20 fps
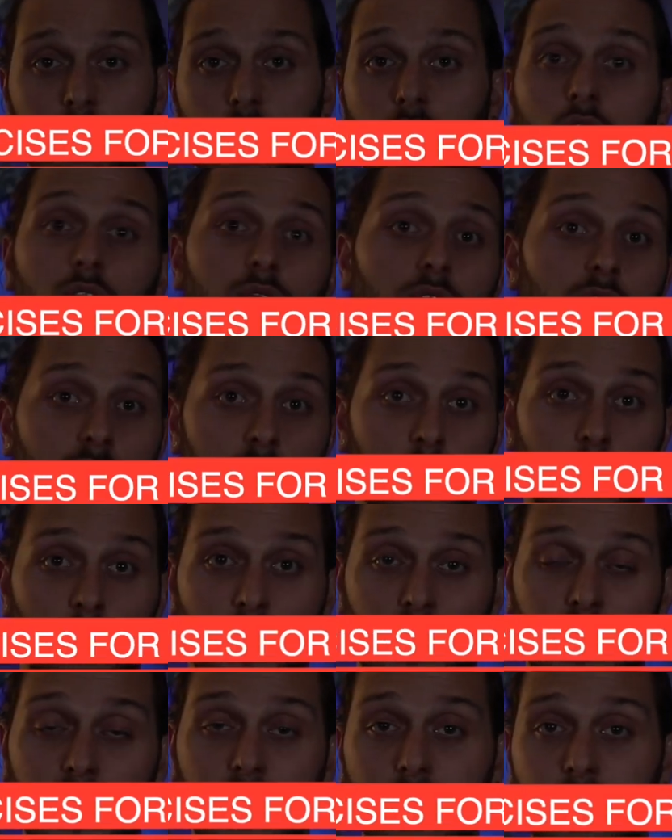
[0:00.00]
overhead
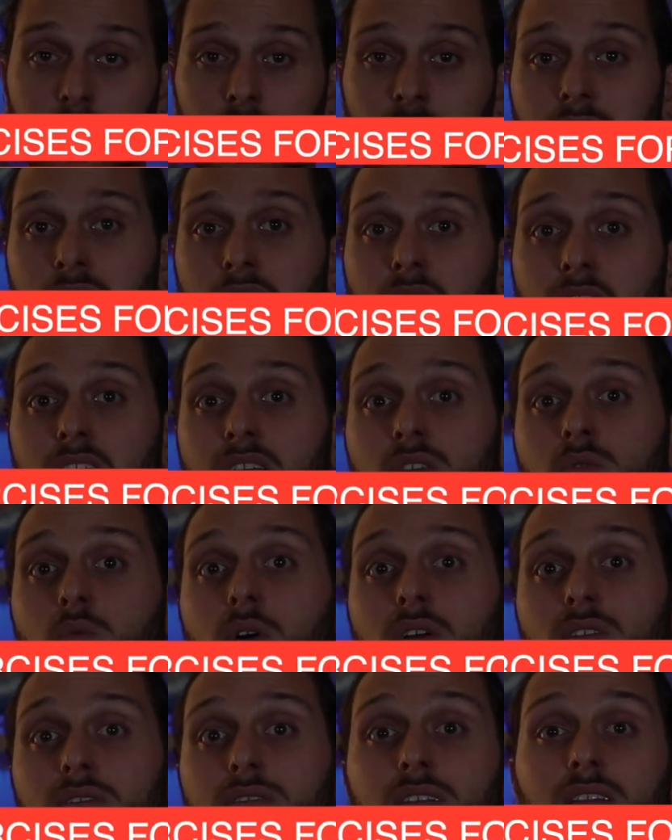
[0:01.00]
press, as
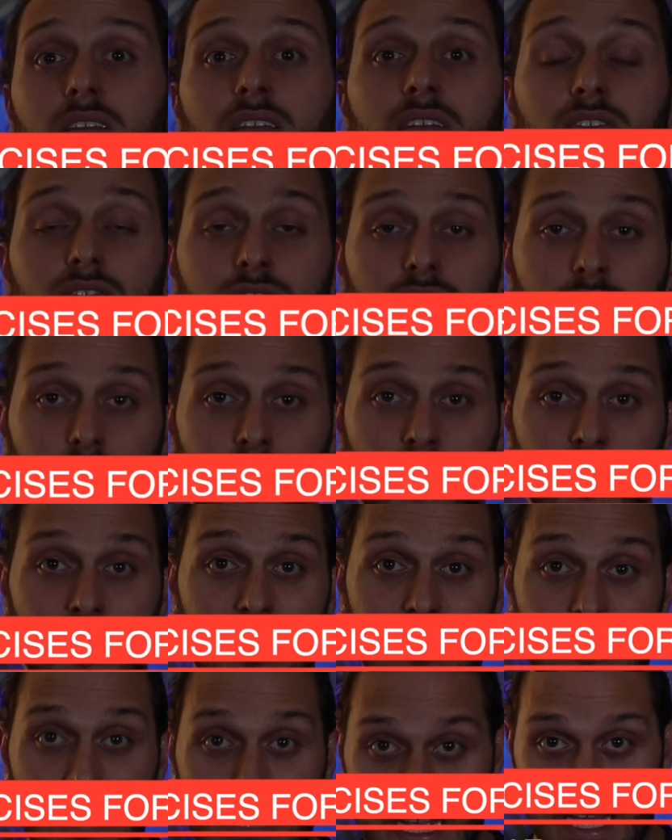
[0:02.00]
well as the clean and jerk and
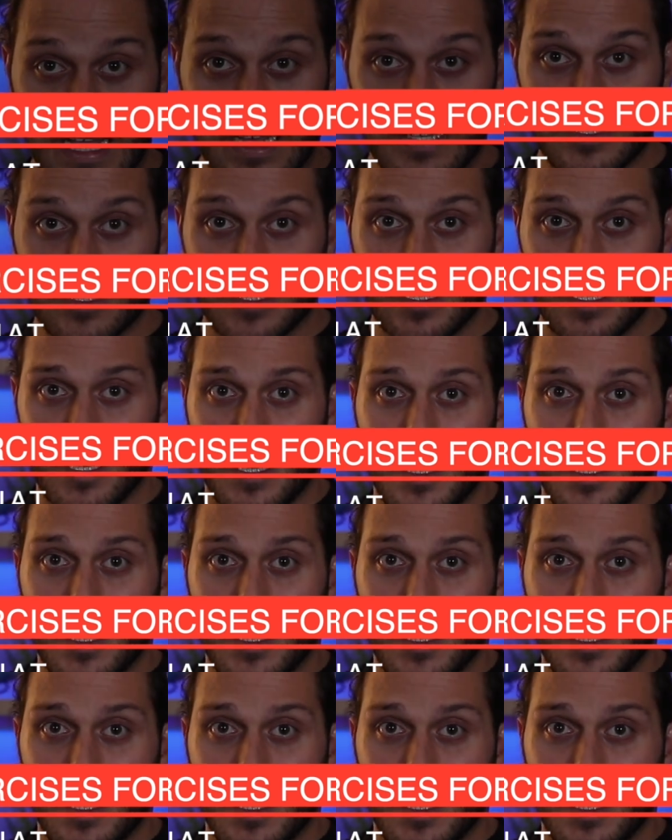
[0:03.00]
snatch.